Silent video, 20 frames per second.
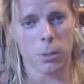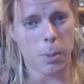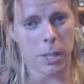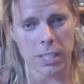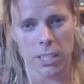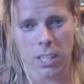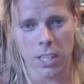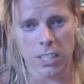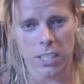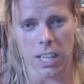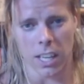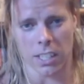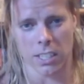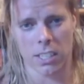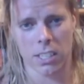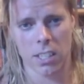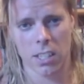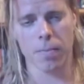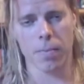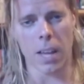Especially
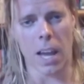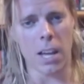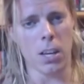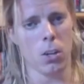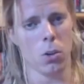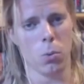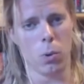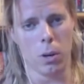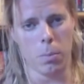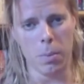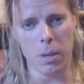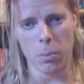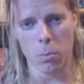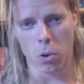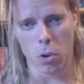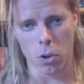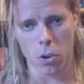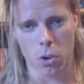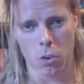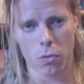sex, and you will be
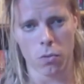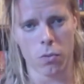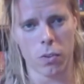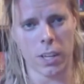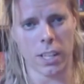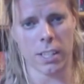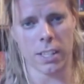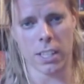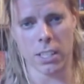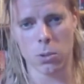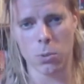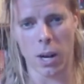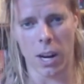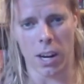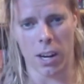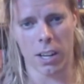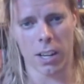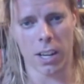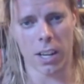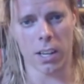more confident as
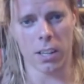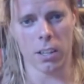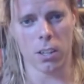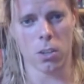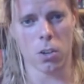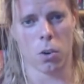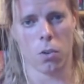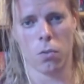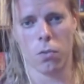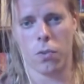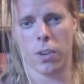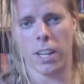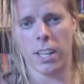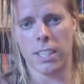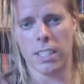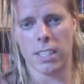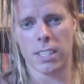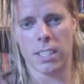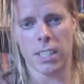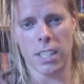well. And
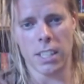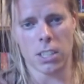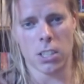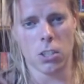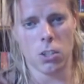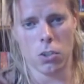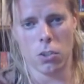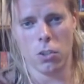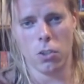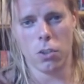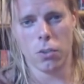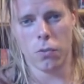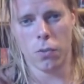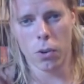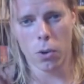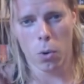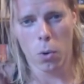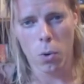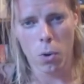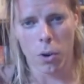confidence is good
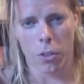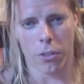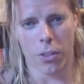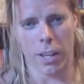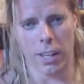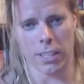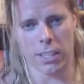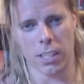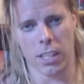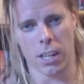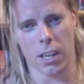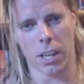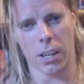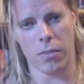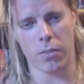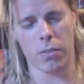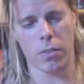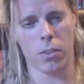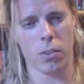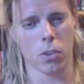for all things in
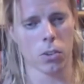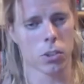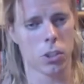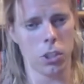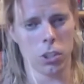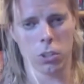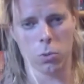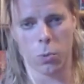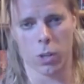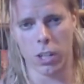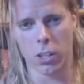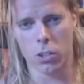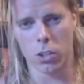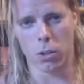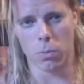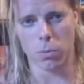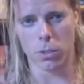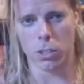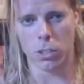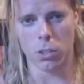life, not just when it
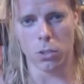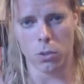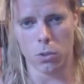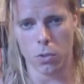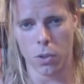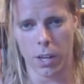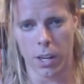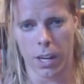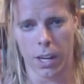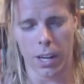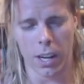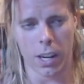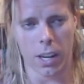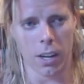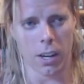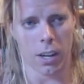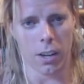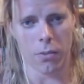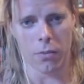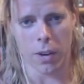comes
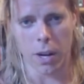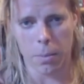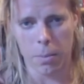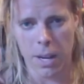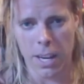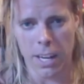to fair